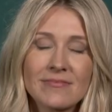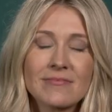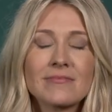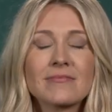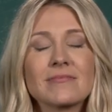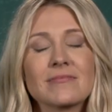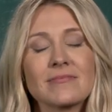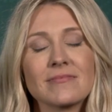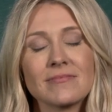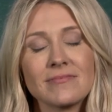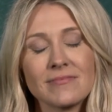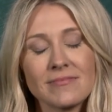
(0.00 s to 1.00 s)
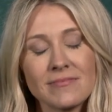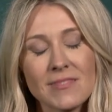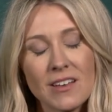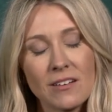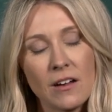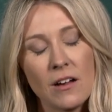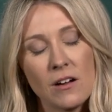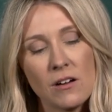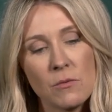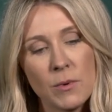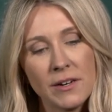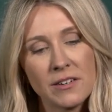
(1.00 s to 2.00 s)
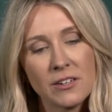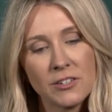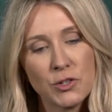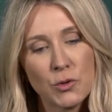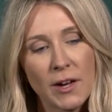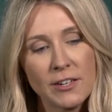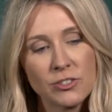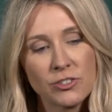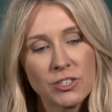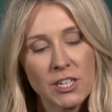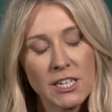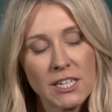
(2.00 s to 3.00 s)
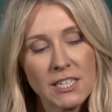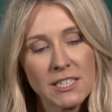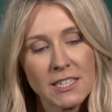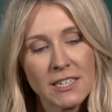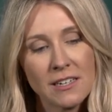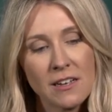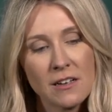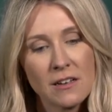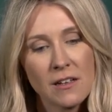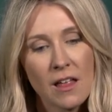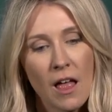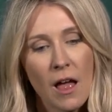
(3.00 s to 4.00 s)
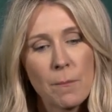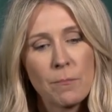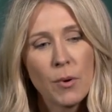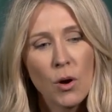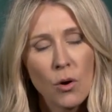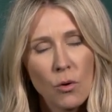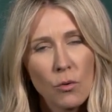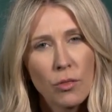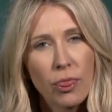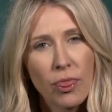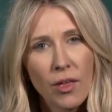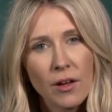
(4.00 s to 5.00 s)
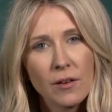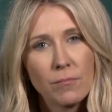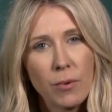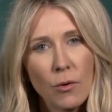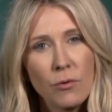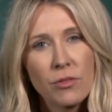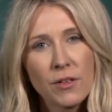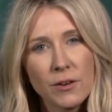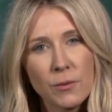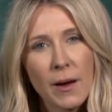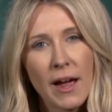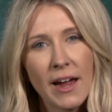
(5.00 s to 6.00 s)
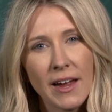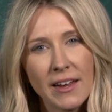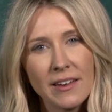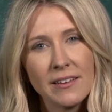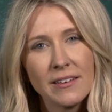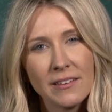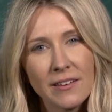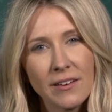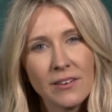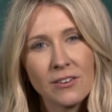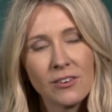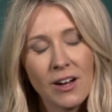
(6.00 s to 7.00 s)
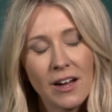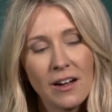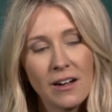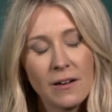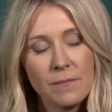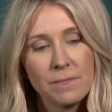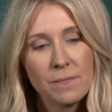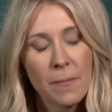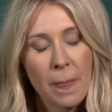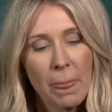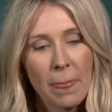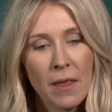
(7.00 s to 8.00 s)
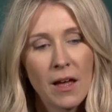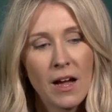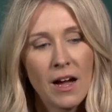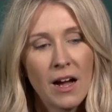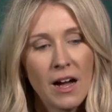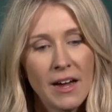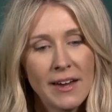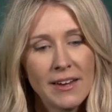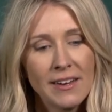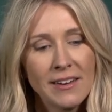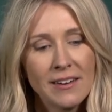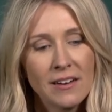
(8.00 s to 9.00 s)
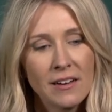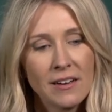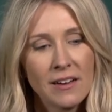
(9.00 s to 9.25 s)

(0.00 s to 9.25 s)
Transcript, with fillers: Mm. Oh, what a good question. Both, both in a way, you know. Um, I